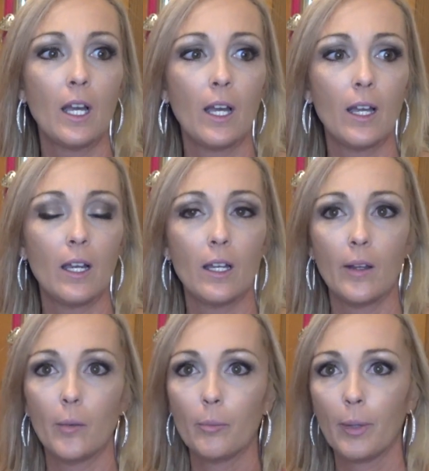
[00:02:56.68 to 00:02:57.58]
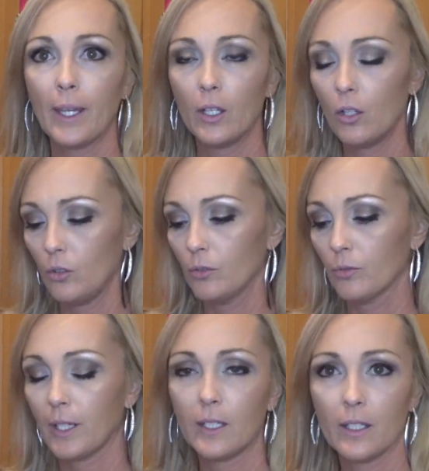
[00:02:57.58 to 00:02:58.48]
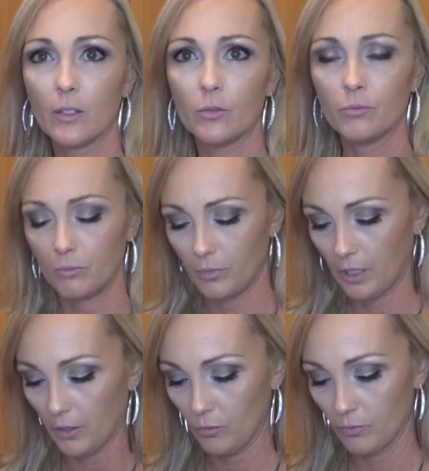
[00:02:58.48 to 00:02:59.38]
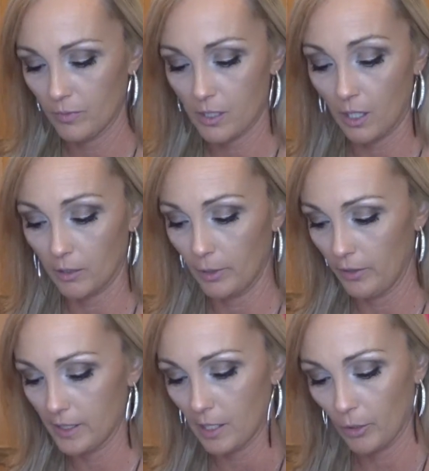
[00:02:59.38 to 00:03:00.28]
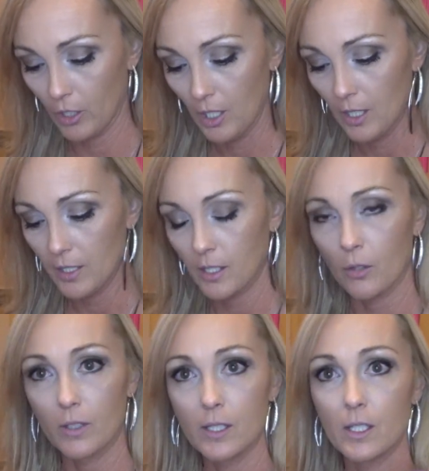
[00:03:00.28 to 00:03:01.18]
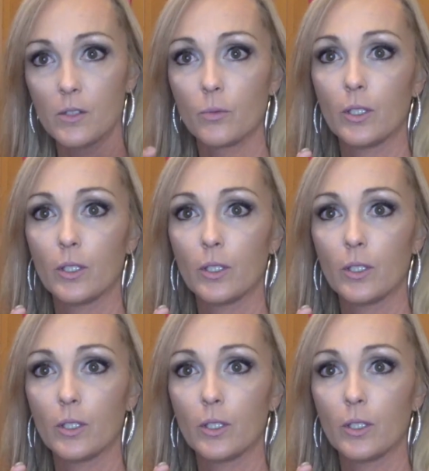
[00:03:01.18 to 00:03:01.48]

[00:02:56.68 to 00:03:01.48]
uh, pale right now. You know, it's not the middle of the summer. So this is